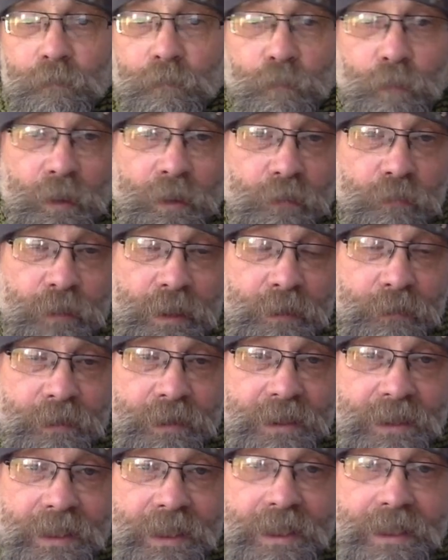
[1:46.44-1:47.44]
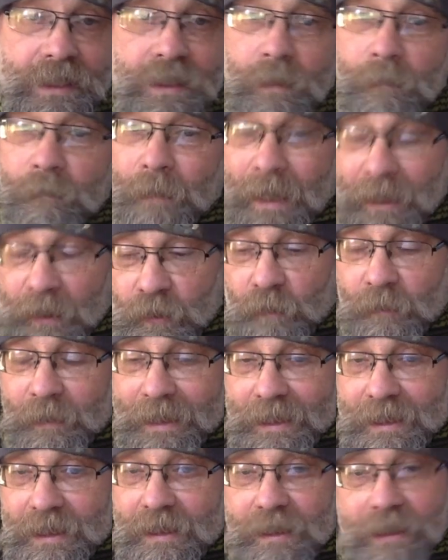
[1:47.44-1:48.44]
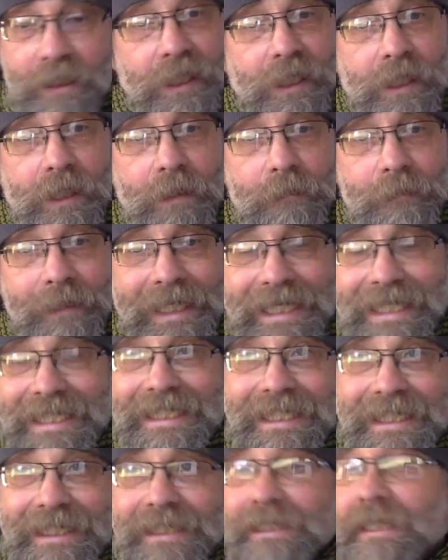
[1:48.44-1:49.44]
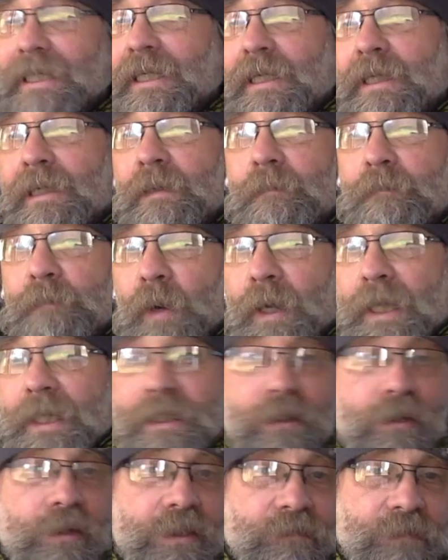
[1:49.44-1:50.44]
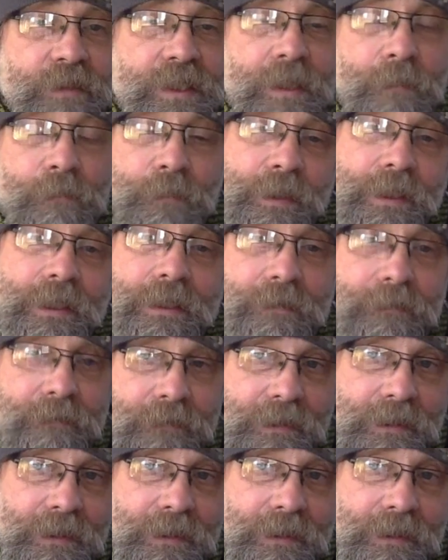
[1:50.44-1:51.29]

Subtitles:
What I really want to say is that Bangernomics is buying cars for 10p,